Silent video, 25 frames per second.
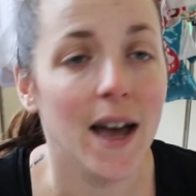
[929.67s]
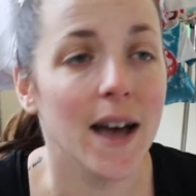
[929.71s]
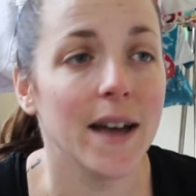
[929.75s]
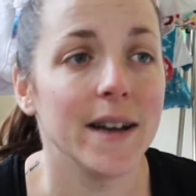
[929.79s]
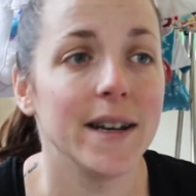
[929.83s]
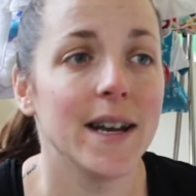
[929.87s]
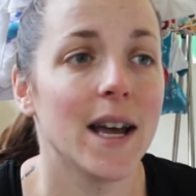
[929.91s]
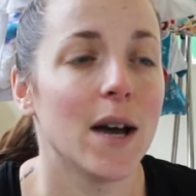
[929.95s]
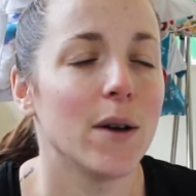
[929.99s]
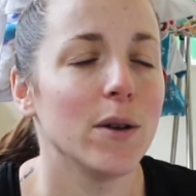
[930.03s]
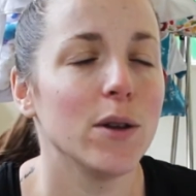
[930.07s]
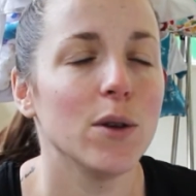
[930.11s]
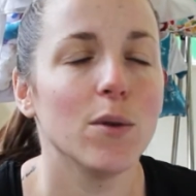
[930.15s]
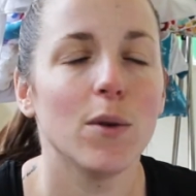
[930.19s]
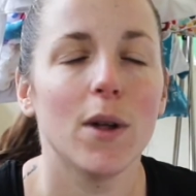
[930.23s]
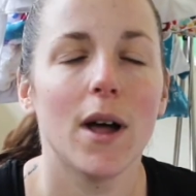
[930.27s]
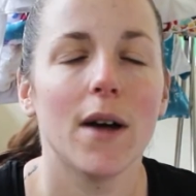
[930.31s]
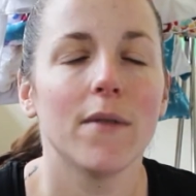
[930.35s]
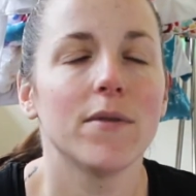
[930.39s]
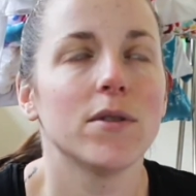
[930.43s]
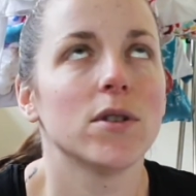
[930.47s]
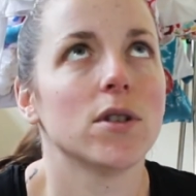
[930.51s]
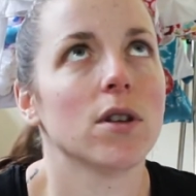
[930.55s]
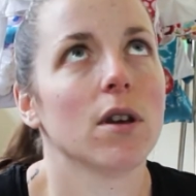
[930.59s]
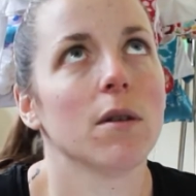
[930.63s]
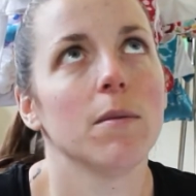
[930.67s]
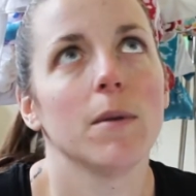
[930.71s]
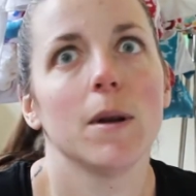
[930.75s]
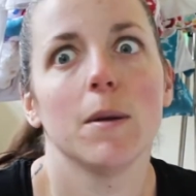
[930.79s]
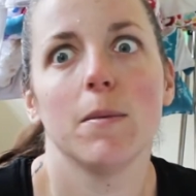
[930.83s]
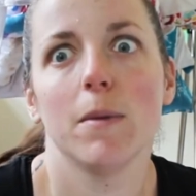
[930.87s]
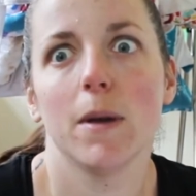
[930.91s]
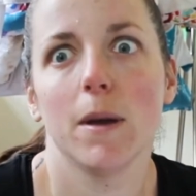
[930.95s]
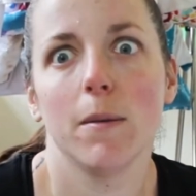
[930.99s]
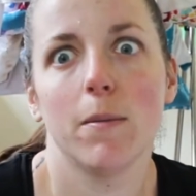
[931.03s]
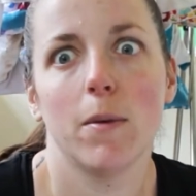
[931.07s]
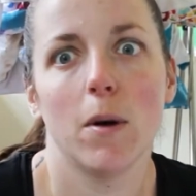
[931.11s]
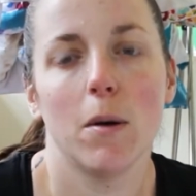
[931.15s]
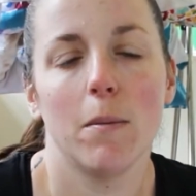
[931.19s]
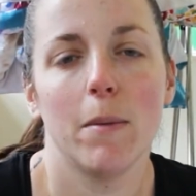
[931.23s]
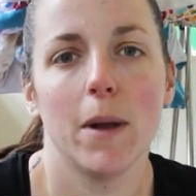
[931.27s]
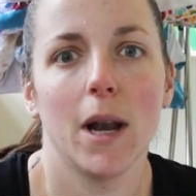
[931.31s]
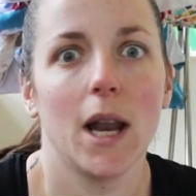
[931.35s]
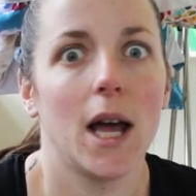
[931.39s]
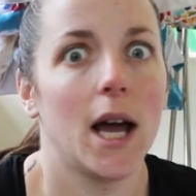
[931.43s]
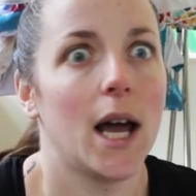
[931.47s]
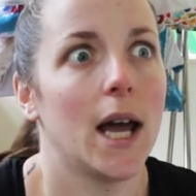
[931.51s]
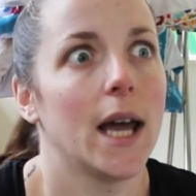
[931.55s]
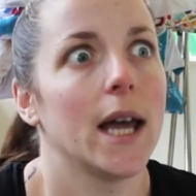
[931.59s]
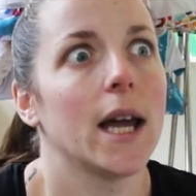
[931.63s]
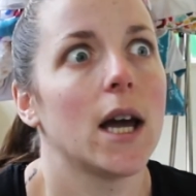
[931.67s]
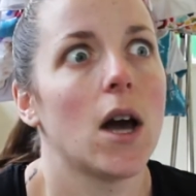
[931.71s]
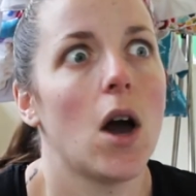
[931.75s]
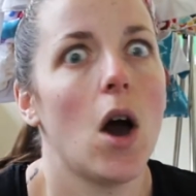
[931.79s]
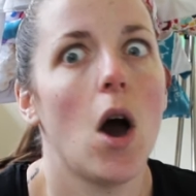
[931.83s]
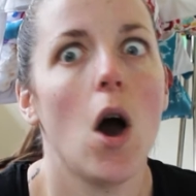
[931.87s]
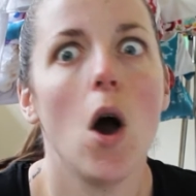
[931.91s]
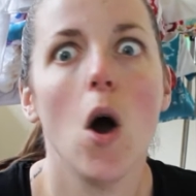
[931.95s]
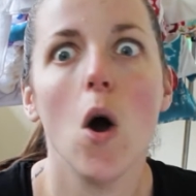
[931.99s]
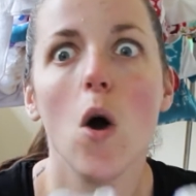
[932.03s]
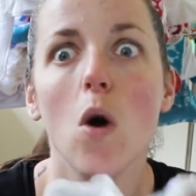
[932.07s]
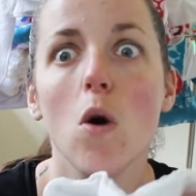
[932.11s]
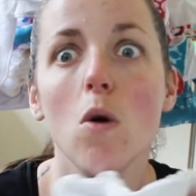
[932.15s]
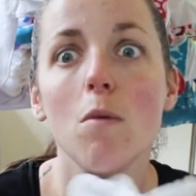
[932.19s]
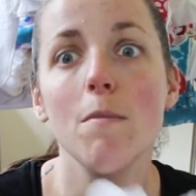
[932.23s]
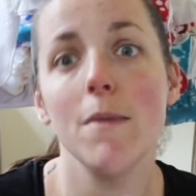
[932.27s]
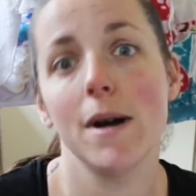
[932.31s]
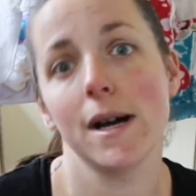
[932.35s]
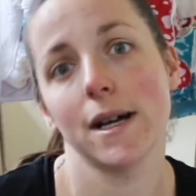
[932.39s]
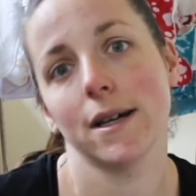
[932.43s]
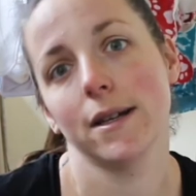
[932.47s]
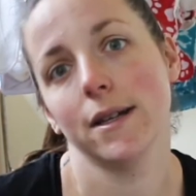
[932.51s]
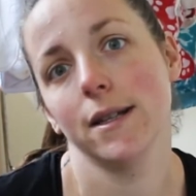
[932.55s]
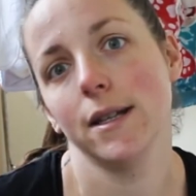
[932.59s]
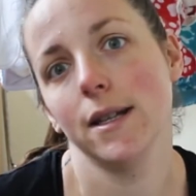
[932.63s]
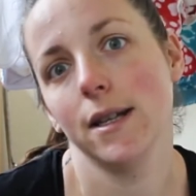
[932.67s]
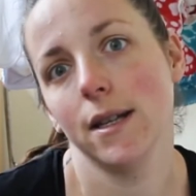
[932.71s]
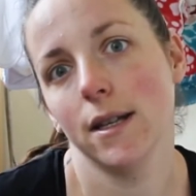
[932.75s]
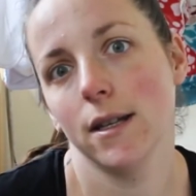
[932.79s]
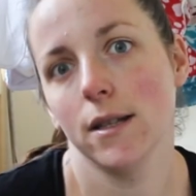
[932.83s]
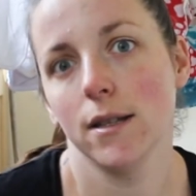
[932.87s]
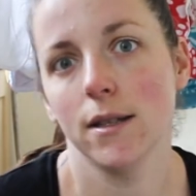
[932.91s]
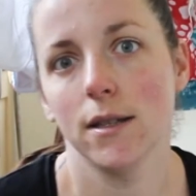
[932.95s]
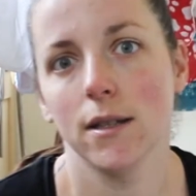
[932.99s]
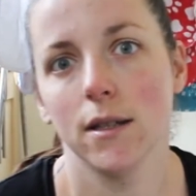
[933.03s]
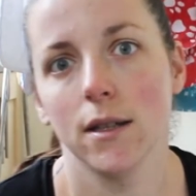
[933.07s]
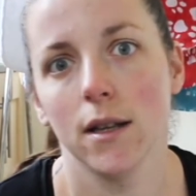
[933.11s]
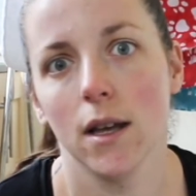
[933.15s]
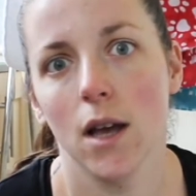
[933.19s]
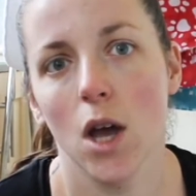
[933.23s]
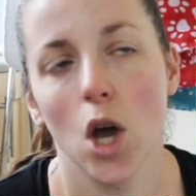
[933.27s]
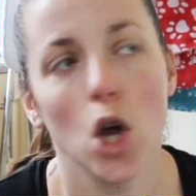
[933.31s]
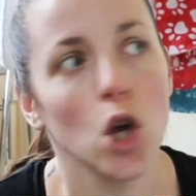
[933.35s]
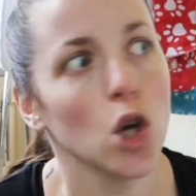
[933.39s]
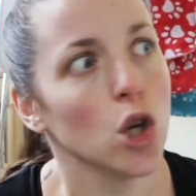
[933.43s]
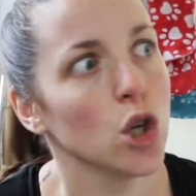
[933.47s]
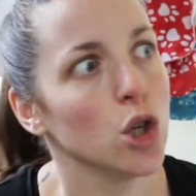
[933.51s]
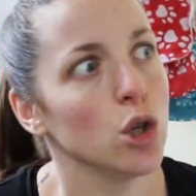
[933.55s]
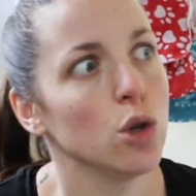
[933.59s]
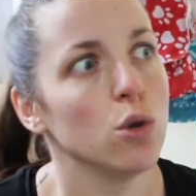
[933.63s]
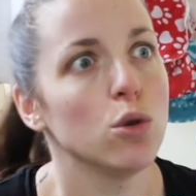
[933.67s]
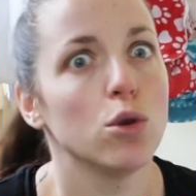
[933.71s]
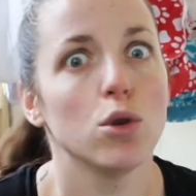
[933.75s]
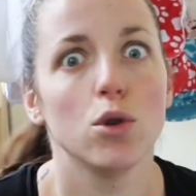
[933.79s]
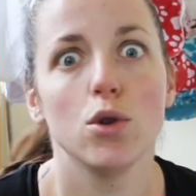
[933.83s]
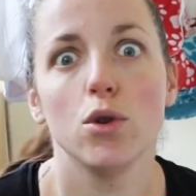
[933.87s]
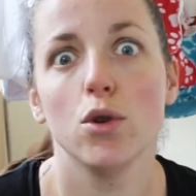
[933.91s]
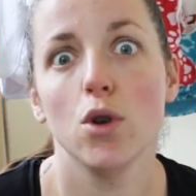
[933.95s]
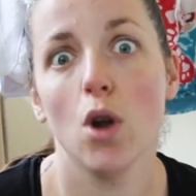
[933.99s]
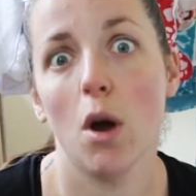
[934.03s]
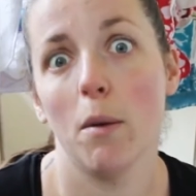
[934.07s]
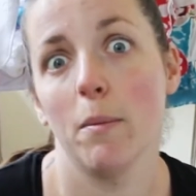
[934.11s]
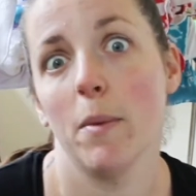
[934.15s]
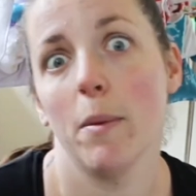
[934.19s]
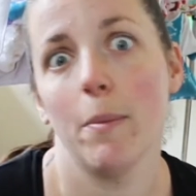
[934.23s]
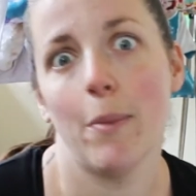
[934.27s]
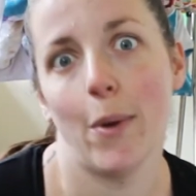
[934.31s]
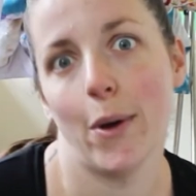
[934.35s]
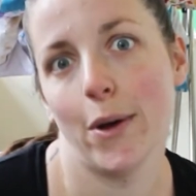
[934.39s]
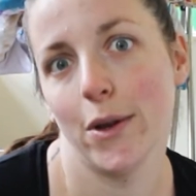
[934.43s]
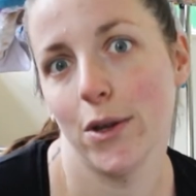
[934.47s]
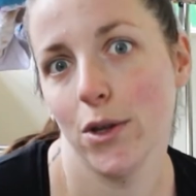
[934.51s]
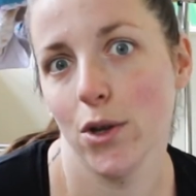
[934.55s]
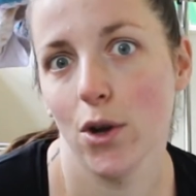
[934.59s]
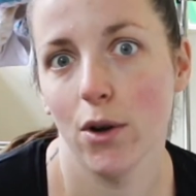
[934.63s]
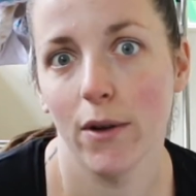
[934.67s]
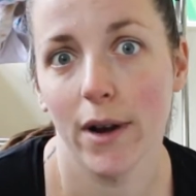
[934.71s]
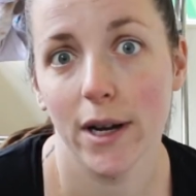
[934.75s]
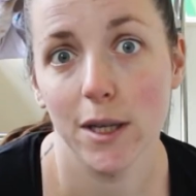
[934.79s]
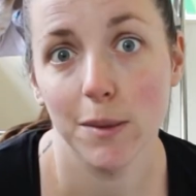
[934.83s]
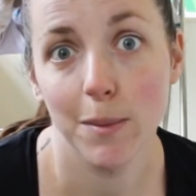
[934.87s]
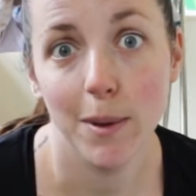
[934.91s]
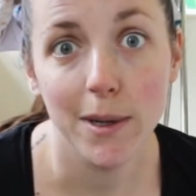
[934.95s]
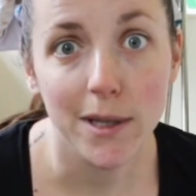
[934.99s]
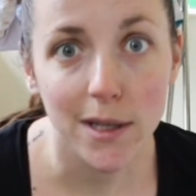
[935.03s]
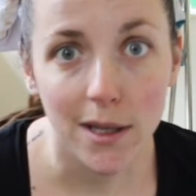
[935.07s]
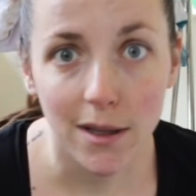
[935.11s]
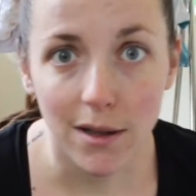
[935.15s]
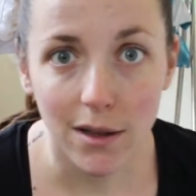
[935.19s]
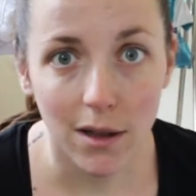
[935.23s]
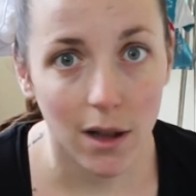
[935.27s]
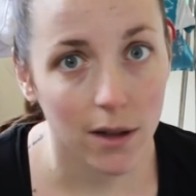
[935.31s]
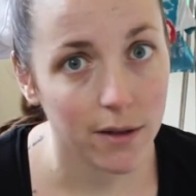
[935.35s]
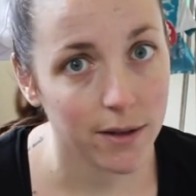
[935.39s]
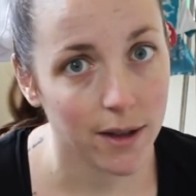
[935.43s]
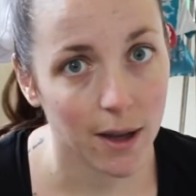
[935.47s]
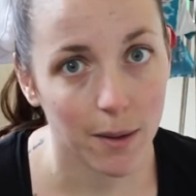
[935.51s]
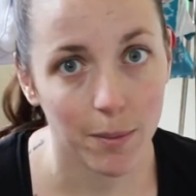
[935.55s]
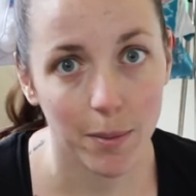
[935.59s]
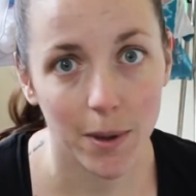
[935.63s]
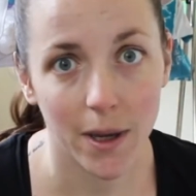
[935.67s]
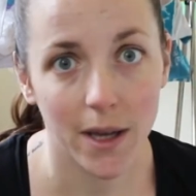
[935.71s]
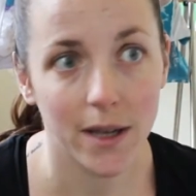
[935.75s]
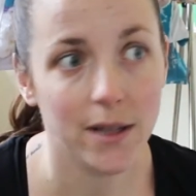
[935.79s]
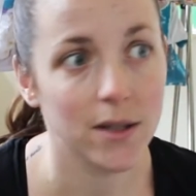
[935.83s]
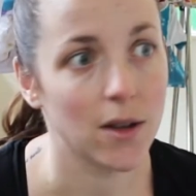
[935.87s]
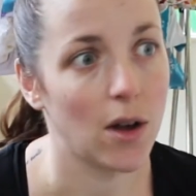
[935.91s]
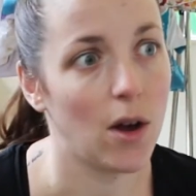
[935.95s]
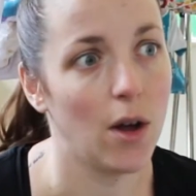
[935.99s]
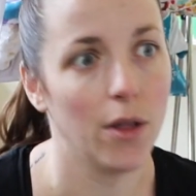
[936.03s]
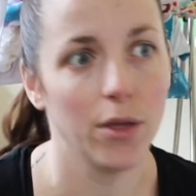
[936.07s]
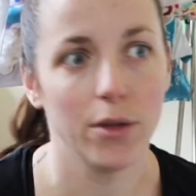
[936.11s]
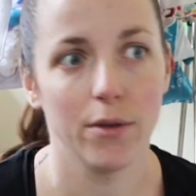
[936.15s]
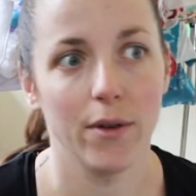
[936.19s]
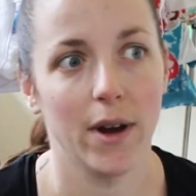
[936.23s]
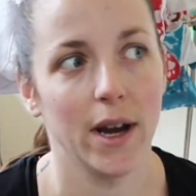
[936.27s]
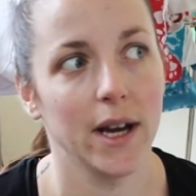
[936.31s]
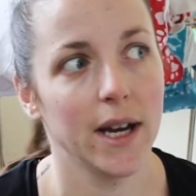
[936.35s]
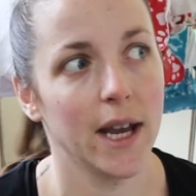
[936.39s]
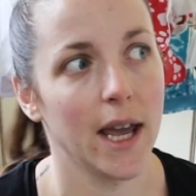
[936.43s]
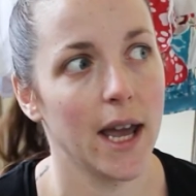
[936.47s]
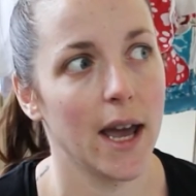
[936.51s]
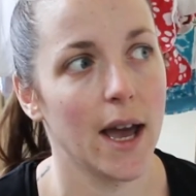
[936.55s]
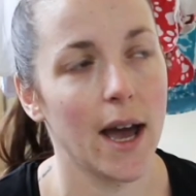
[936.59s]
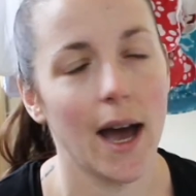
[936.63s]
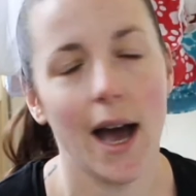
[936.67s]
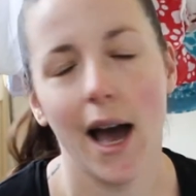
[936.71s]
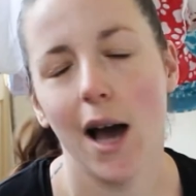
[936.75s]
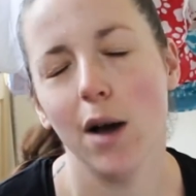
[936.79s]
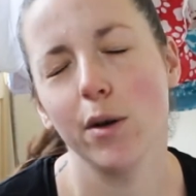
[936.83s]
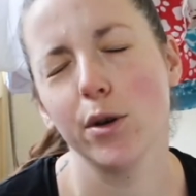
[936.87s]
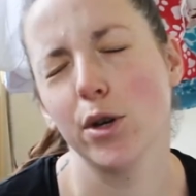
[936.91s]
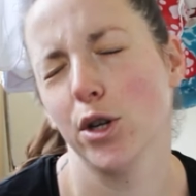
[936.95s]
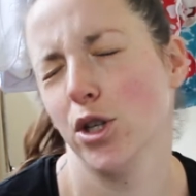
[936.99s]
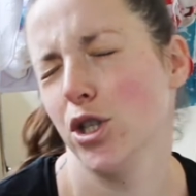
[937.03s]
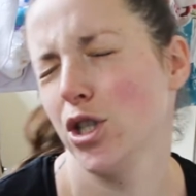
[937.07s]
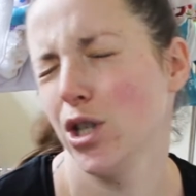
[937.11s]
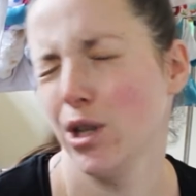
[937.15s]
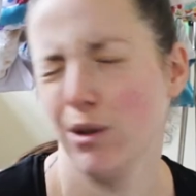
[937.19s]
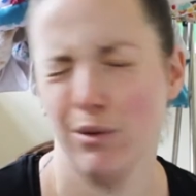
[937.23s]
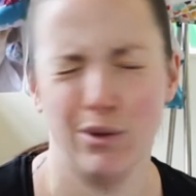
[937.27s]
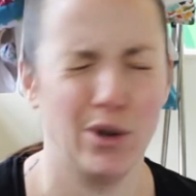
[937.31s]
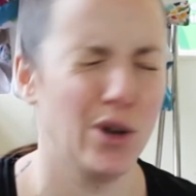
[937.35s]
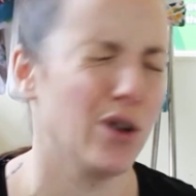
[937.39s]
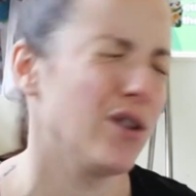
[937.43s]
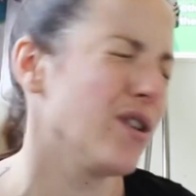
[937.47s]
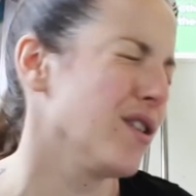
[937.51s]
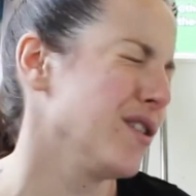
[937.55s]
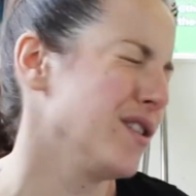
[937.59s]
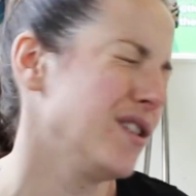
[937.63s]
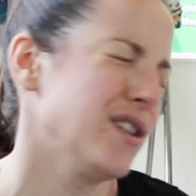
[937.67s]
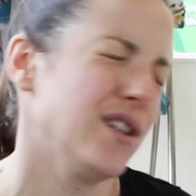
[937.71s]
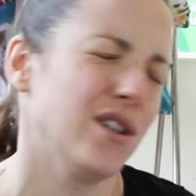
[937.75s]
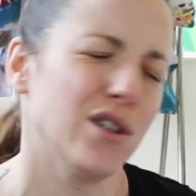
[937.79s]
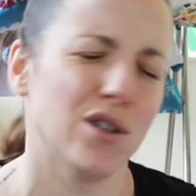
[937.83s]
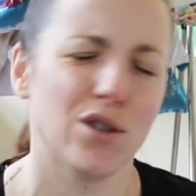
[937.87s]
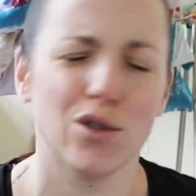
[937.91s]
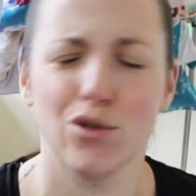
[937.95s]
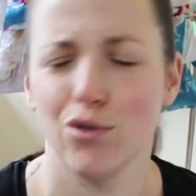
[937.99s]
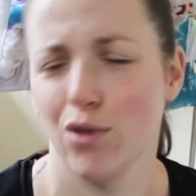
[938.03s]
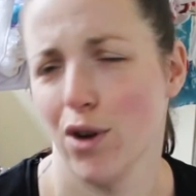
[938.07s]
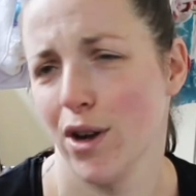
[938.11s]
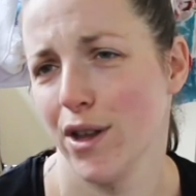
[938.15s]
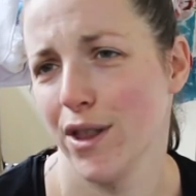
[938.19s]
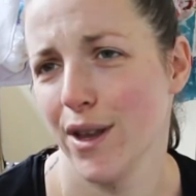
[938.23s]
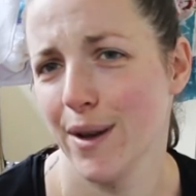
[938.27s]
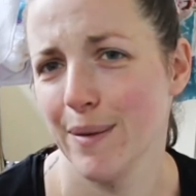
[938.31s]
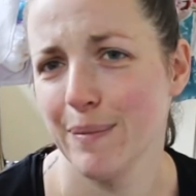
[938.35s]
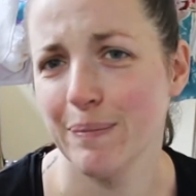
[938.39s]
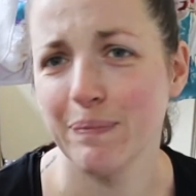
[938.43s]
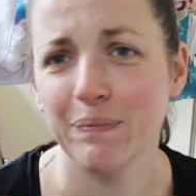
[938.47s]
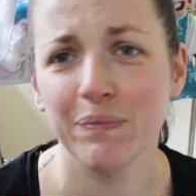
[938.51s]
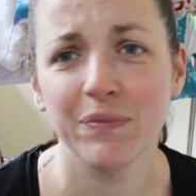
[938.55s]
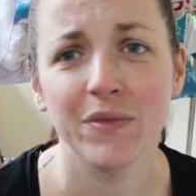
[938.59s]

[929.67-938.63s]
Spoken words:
Now you'll have so many people be like, oh my goodness, you should not be putting your expensive cloth nappies on the radiator. How could you? You're going to destroy them.